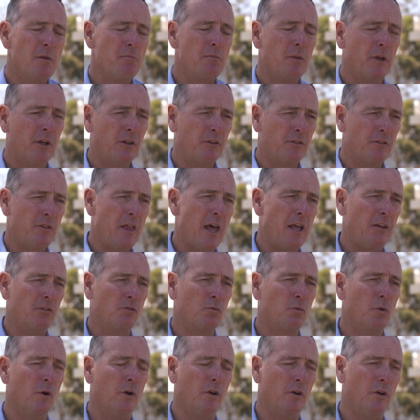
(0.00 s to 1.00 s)
because
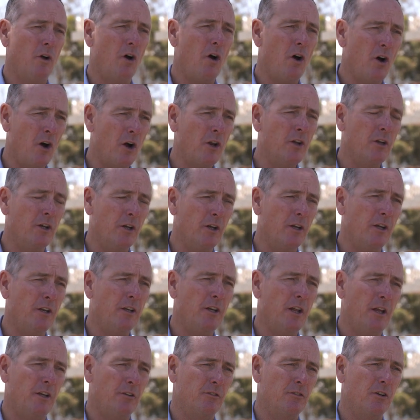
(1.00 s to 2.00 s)
that's what I
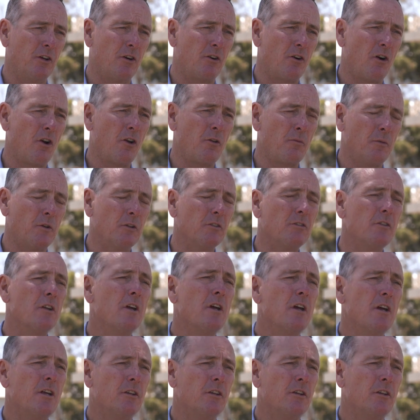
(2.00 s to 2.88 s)
need as an agronomist